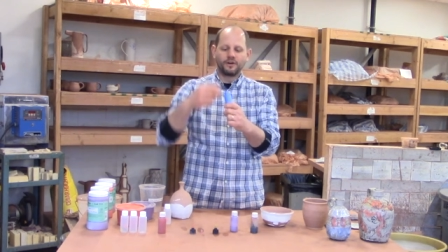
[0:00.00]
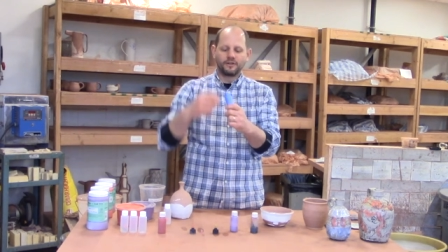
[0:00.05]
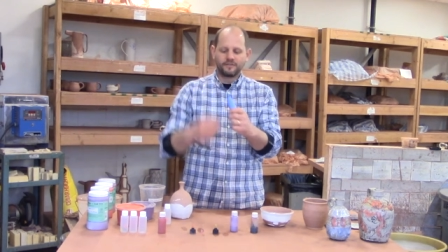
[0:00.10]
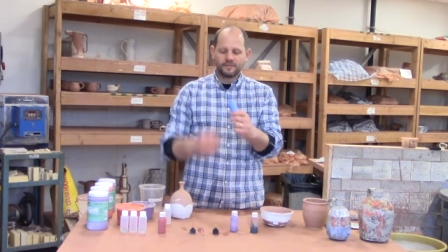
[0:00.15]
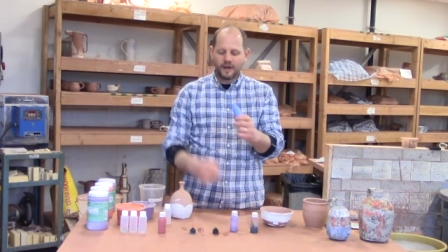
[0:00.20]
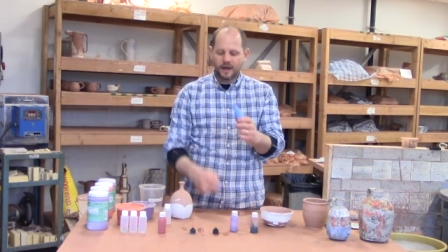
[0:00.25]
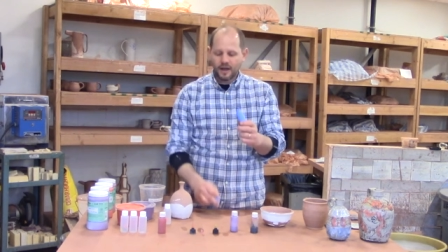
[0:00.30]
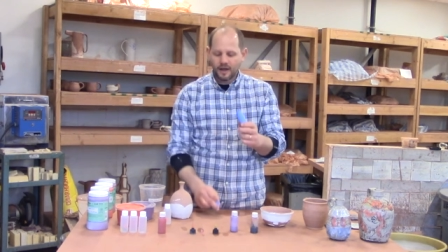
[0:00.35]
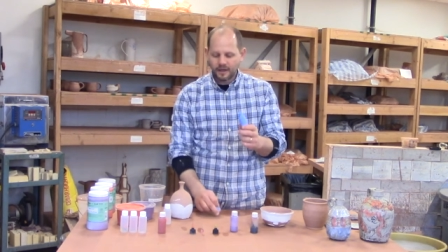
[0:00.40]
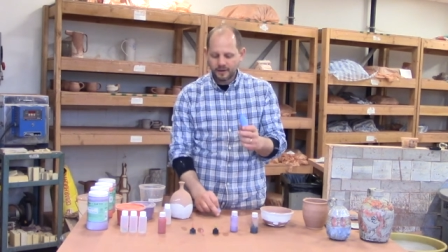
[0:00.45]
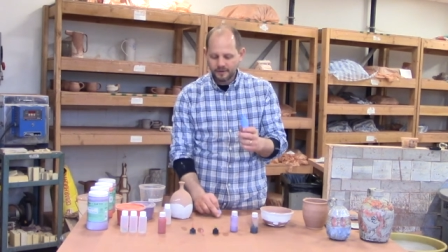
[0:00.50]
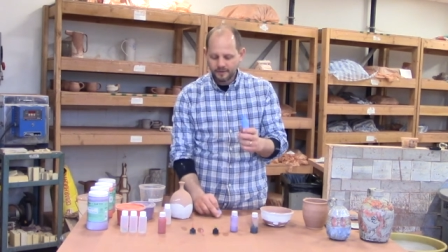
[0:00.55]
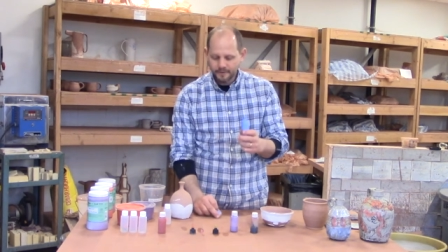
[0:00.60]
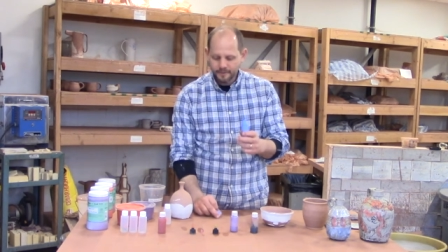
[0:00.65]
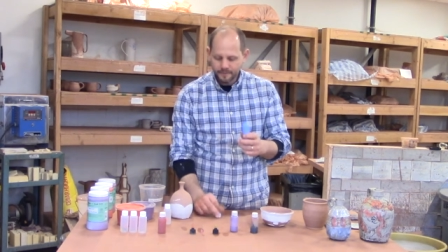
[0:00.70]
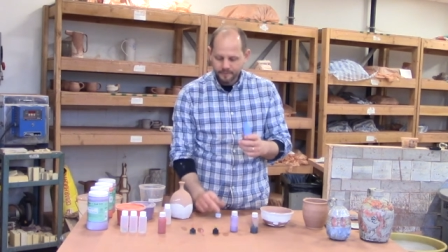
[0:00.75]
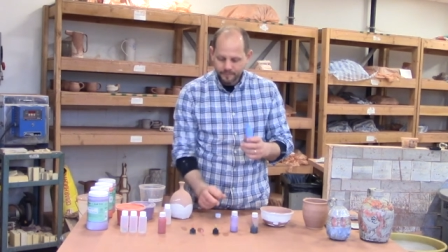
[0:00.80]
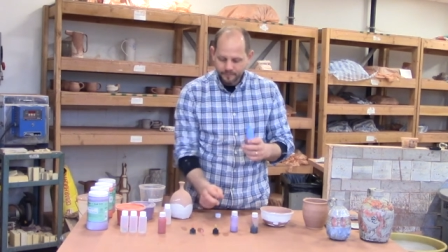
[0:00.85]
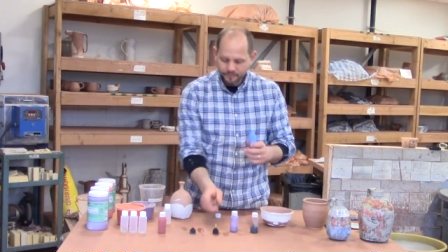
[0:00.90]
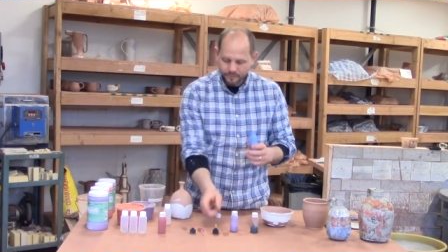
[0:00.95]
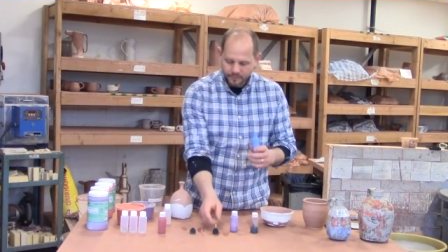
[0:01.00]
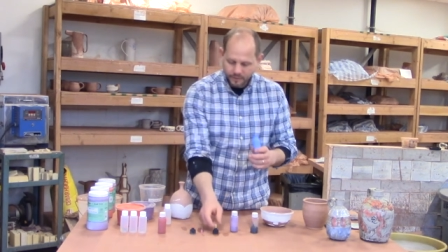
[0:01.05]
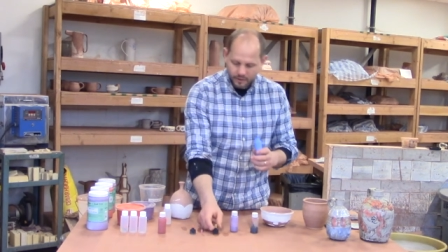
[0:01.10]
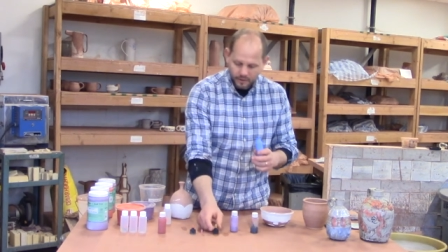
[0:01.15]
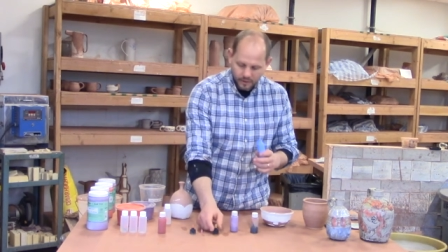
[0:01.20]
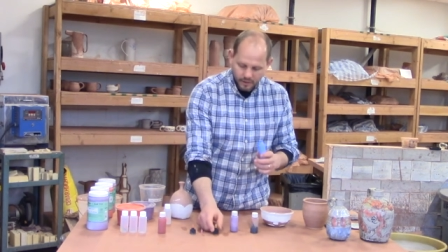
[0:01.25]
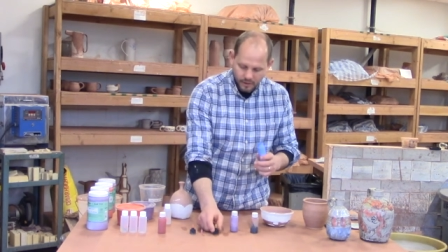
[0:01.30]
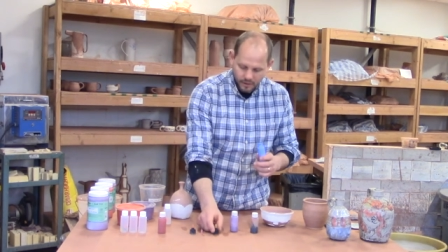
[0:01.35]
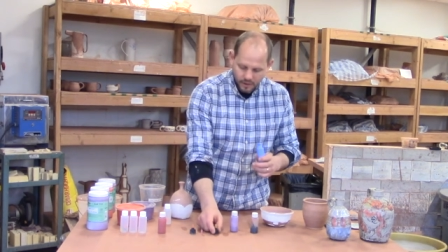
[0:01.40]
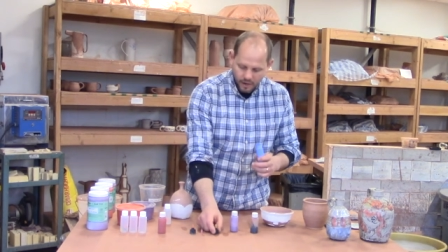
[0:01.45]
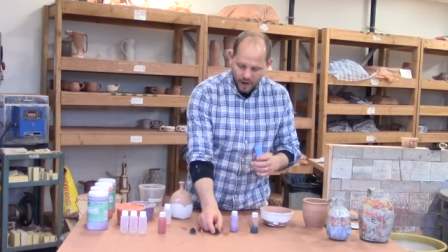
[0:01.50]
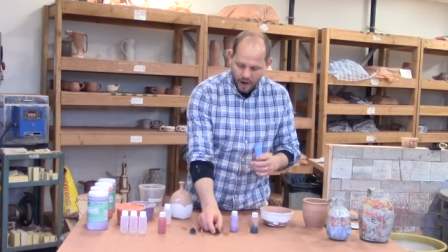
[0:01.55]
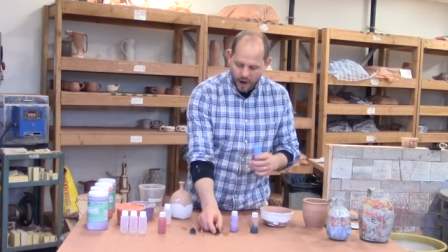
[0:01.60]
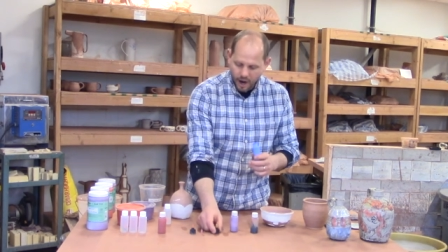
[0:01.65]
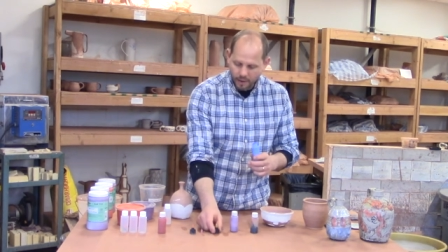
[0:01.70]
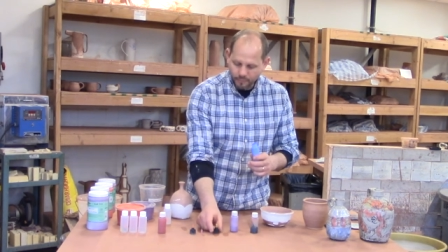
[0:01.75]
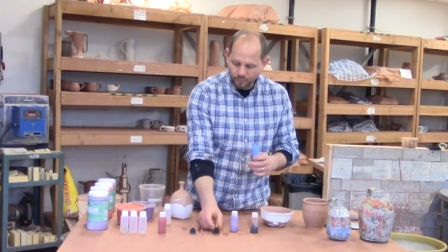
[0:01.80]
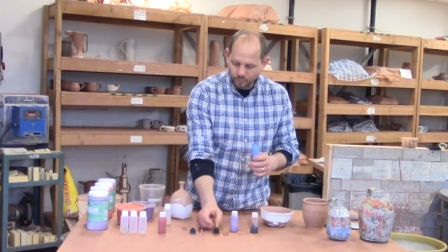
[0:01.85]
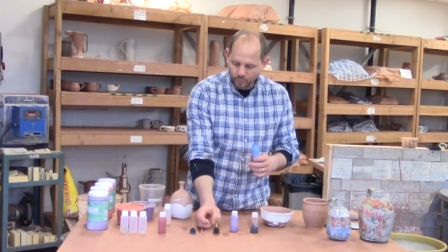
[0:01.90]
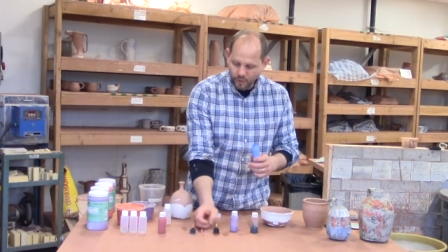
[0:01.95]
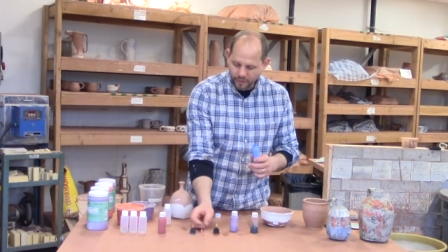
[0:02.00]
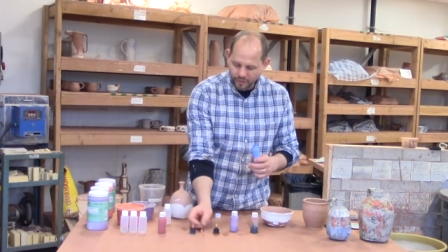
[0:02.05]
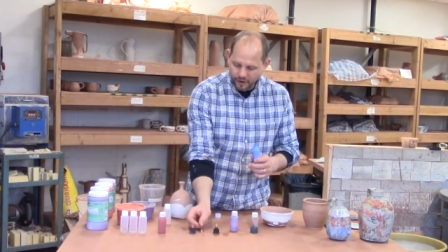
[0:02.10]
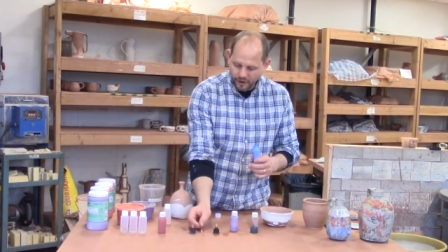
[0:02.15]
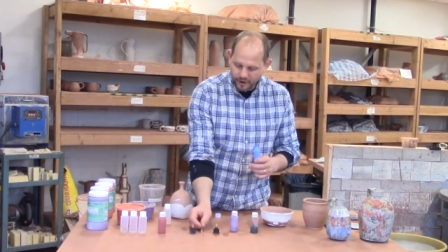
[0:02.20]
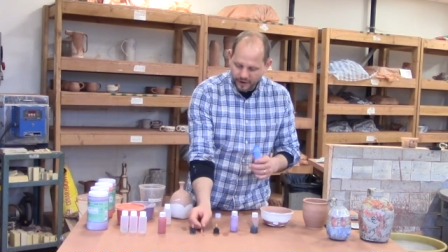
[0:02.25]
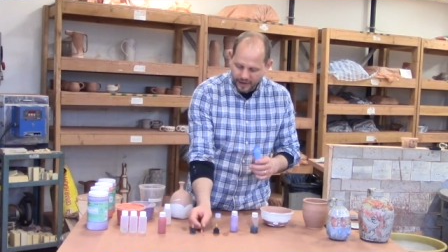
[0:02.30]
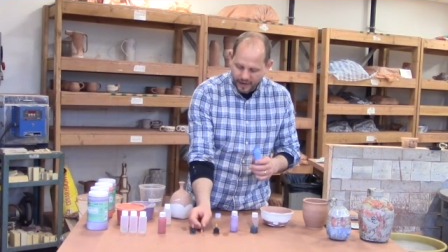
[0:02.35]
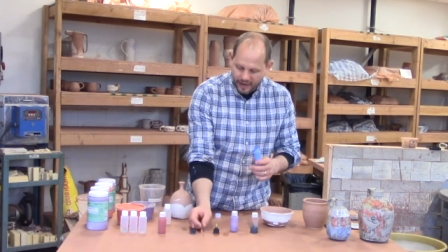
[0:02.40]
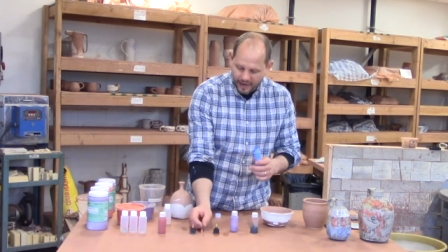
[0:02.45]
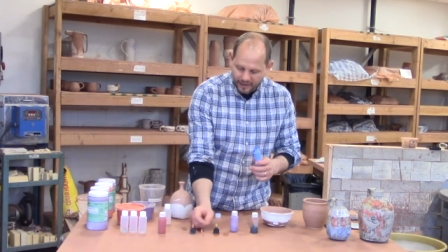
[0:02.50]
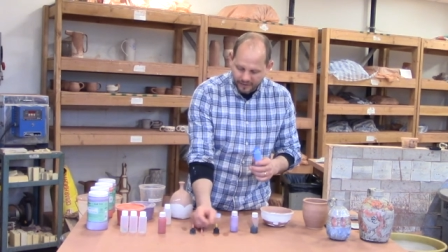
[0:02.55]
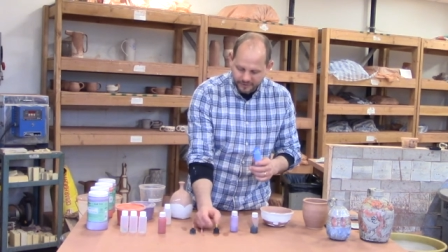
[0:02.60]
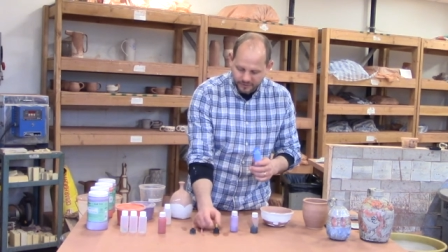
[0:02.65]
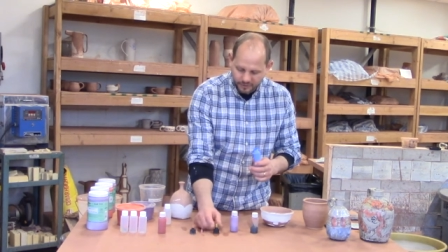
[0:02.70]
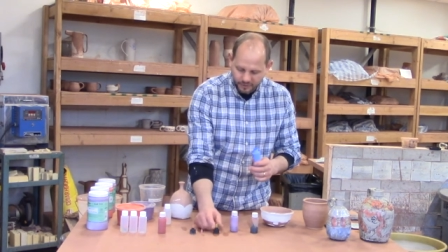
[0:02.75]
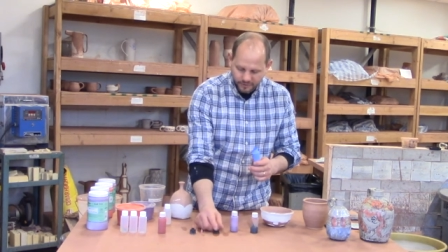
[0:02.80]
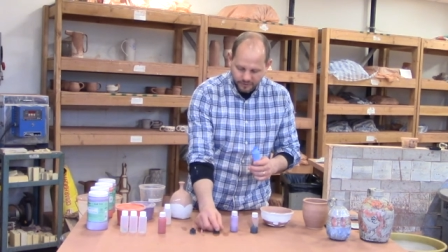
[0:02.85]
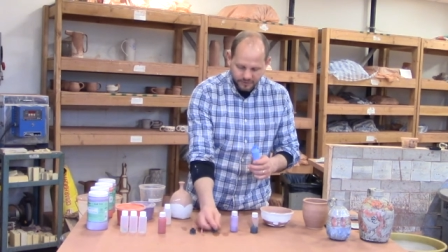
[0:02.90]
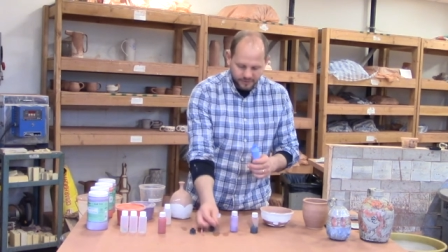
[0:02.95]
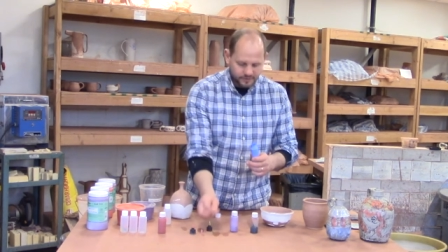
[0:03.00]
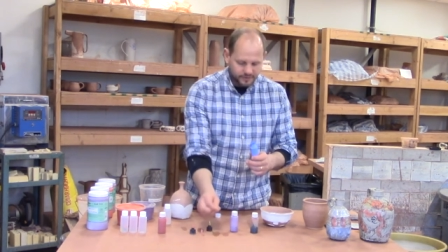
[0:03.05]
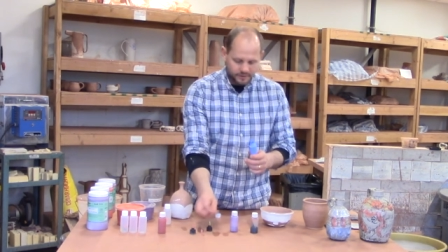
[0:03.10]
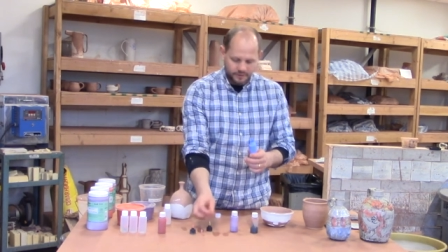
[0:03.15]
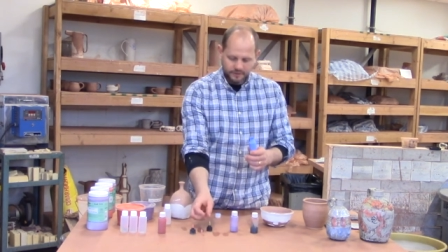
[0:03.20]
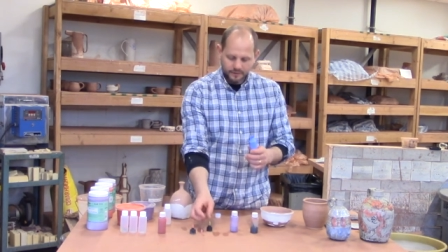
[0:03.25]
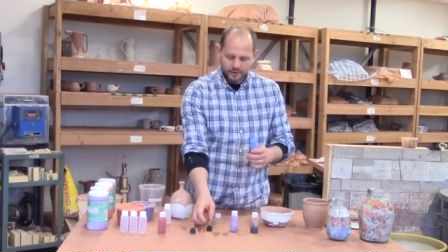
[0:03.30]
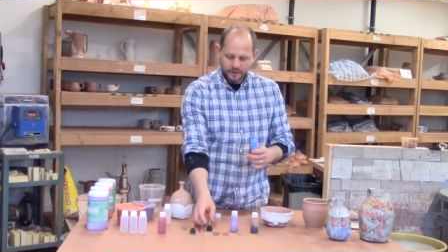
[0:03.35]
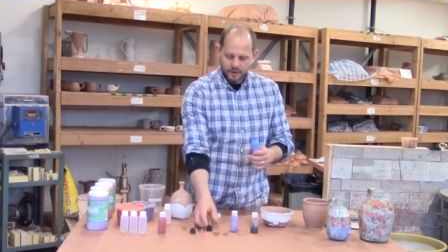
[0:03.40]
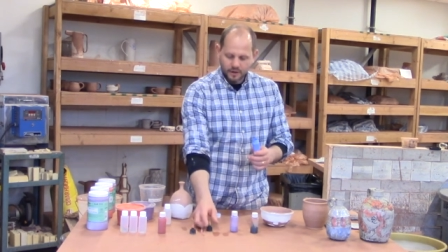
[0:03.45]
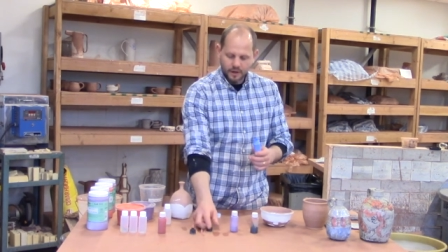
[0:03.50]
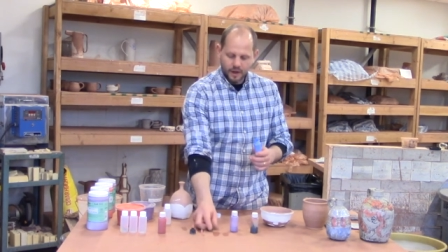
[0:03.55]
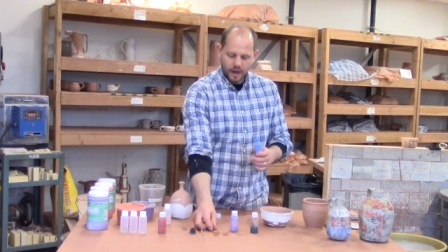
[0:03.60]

we are done um, with our nozzles,